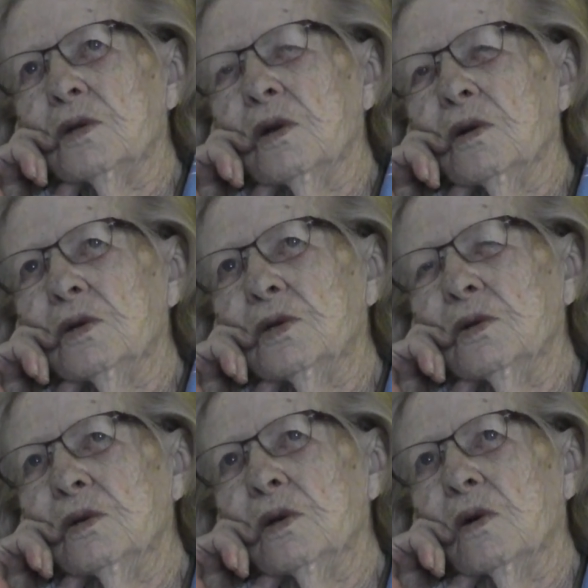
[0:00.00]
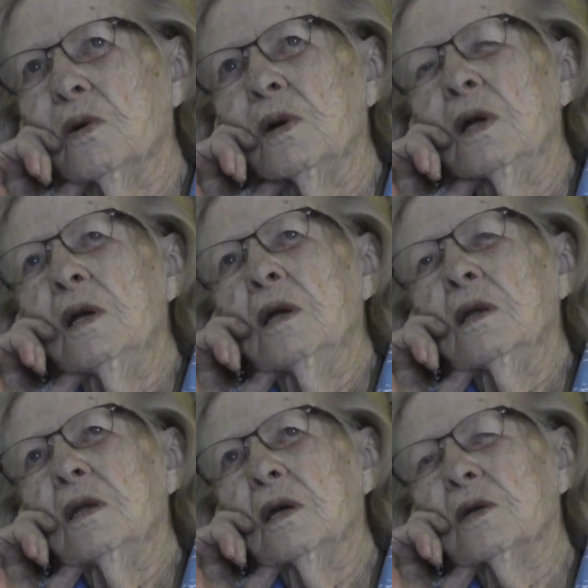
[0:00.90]
her studio
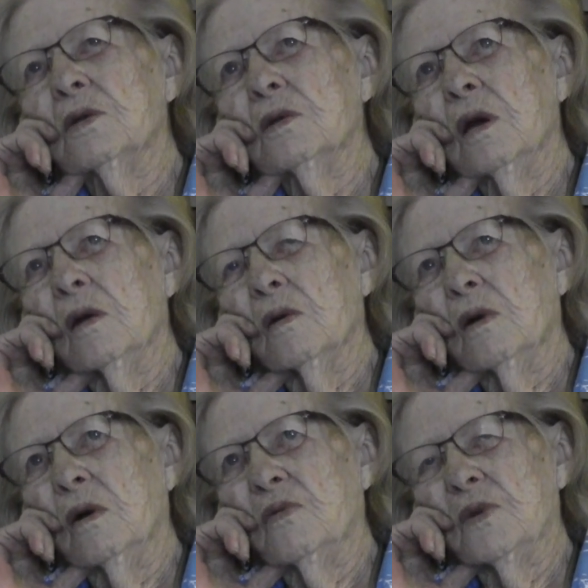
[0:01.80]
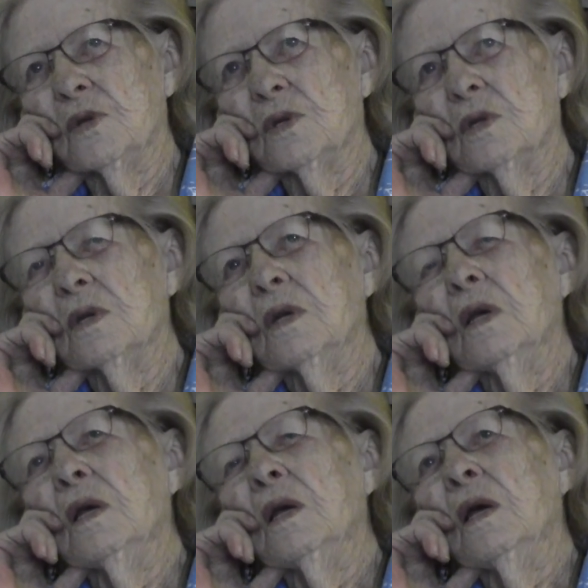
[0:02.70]
next to our office,
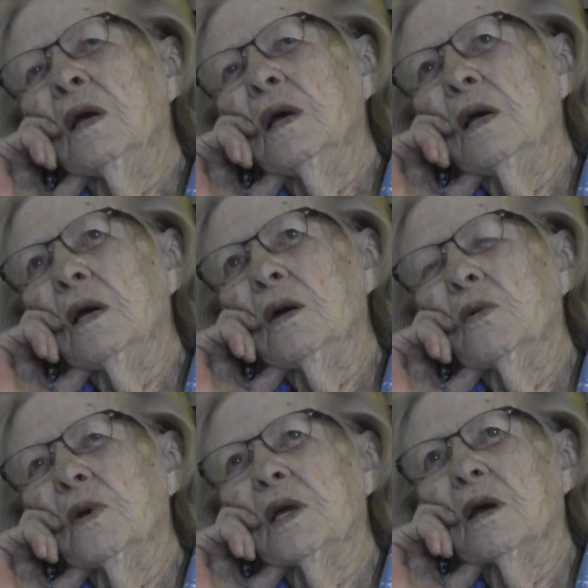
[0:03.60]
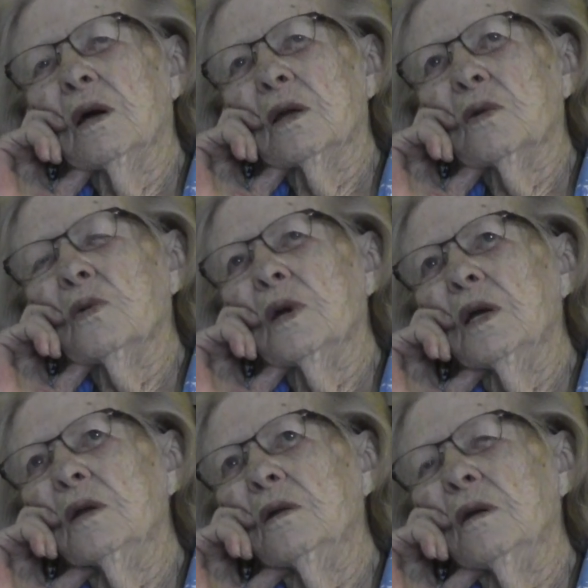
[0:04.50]
and we got
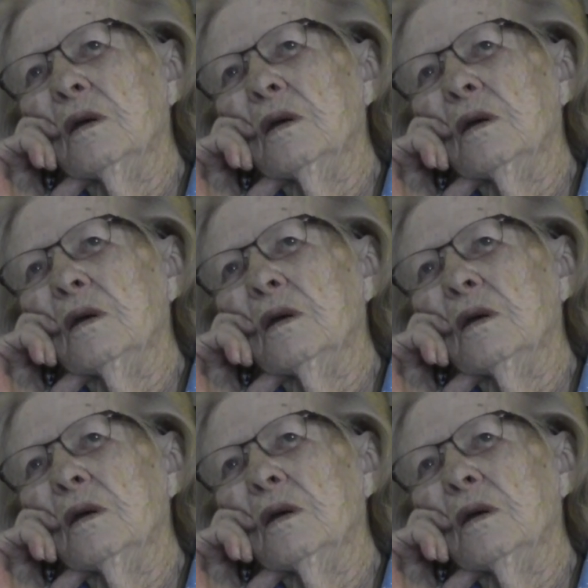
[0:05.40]
acquainted,